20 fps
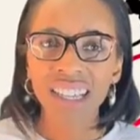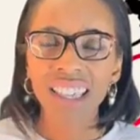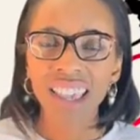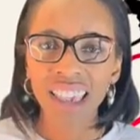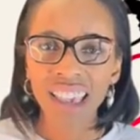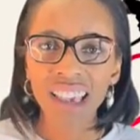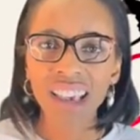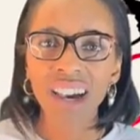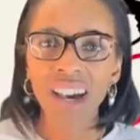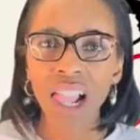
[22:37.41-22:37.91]

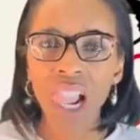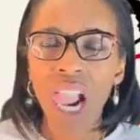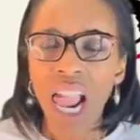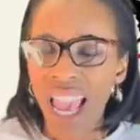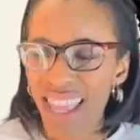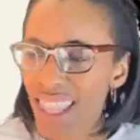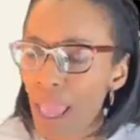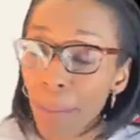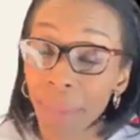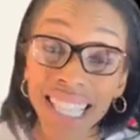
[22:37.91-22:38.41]
Yeah.
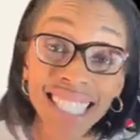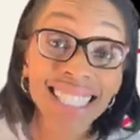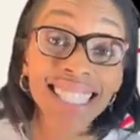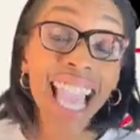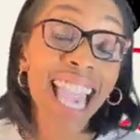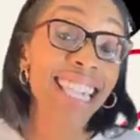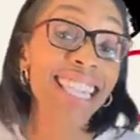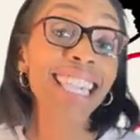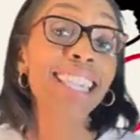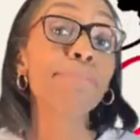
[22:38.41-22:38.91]
And that means
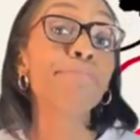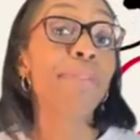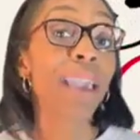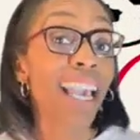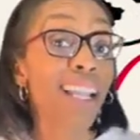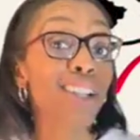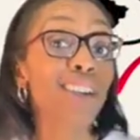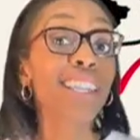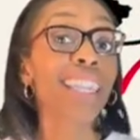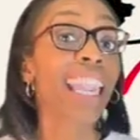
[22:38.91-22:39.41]
taking
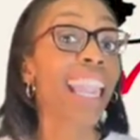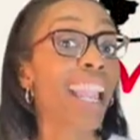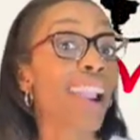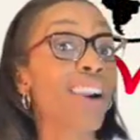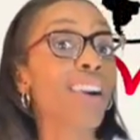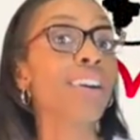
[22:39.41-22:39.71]
better care